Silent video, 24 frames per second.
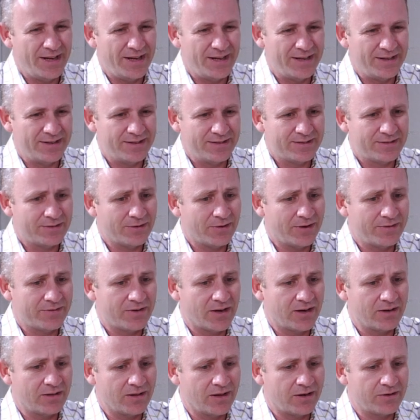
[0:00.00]
and so I've
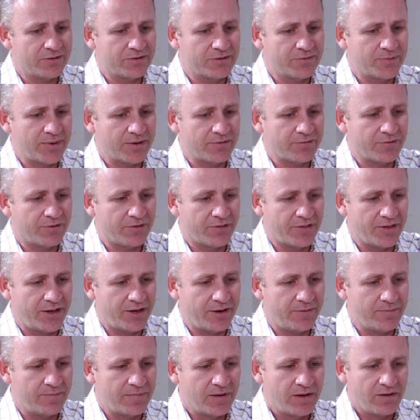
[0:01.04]
got a lot of respect for
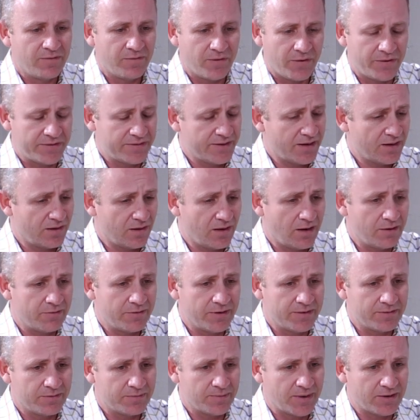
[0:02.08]
them. I've always had a lot of
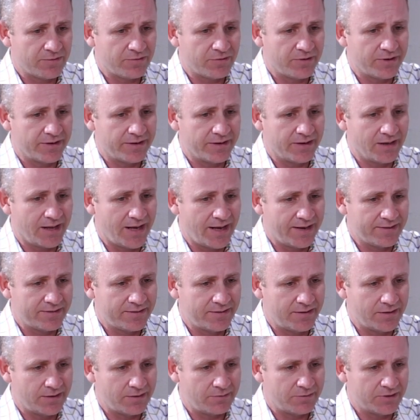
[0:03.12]
respect for
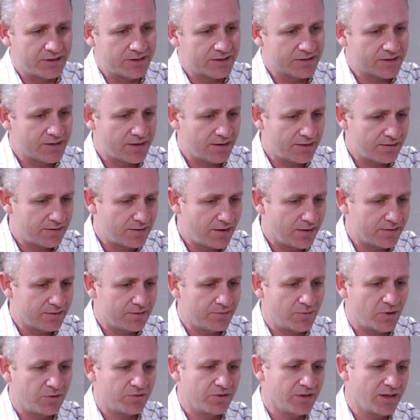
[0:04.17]
Atlassian, which has got
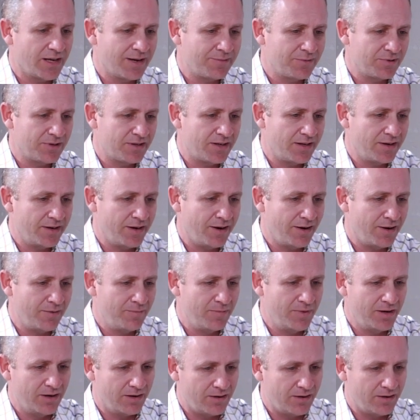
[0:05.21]
some overlap with GitHub, but